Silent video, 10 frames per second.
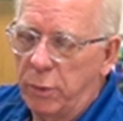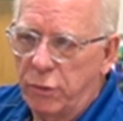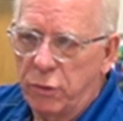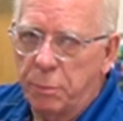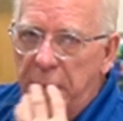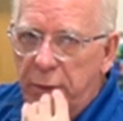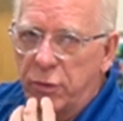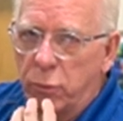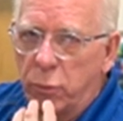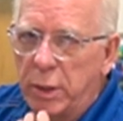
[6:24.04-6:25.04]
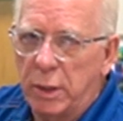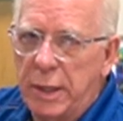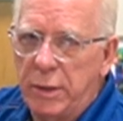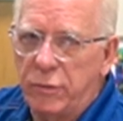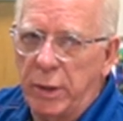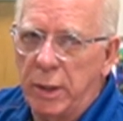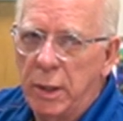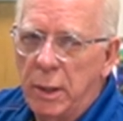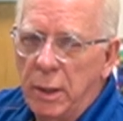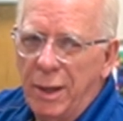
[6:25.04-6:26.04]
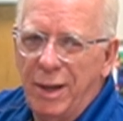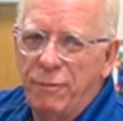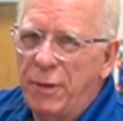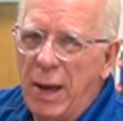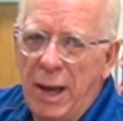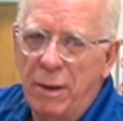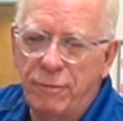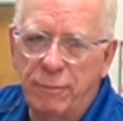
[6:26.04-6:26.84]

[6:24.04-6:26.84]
it just makes it real easy. And if you have